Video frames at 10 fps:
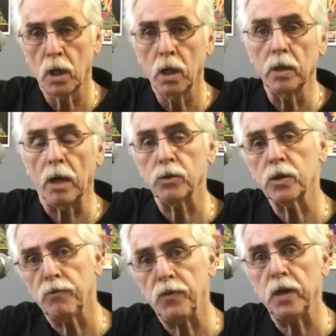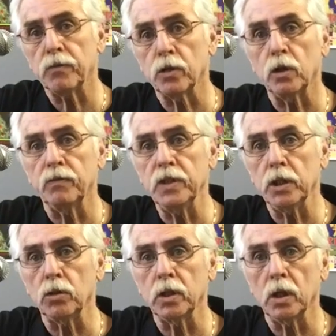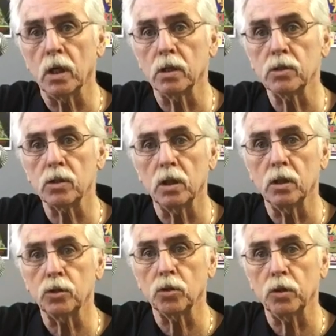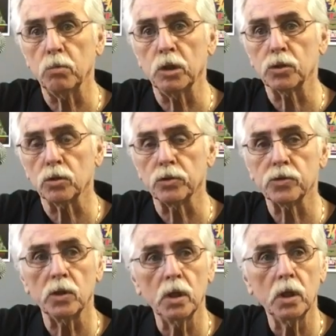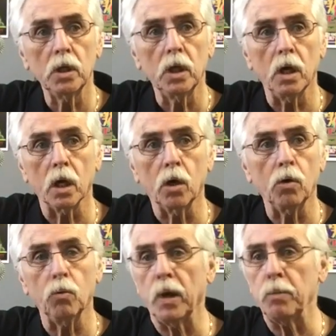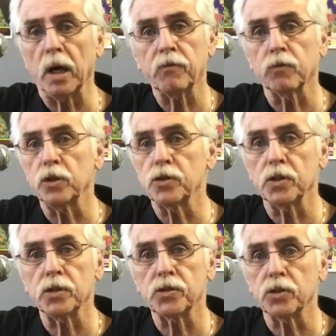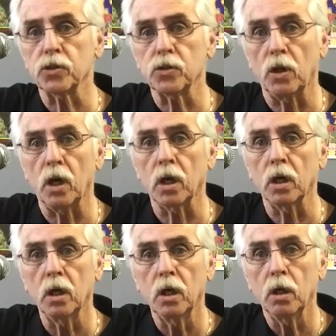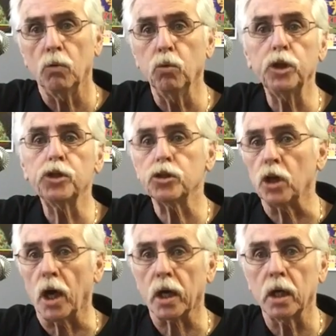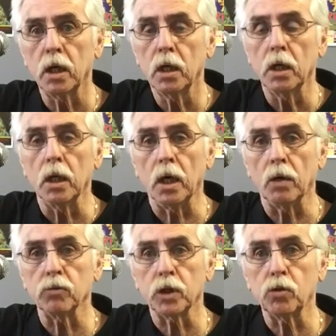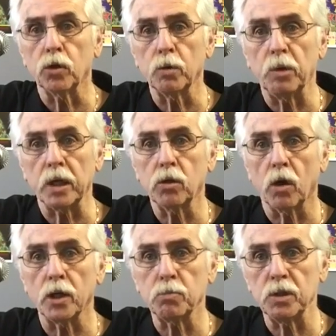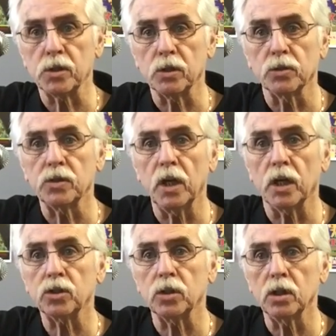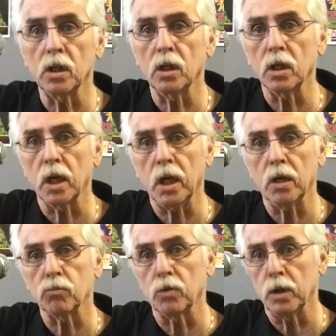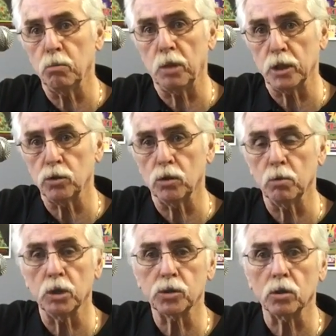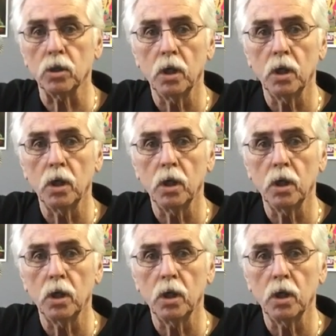That was a favorite of Neil Young's and Joni Mitchell's, going way back. For instance, the song Woodstock, recorded by Crosby, Stills, Nash & Young and written by Joni Mitchell.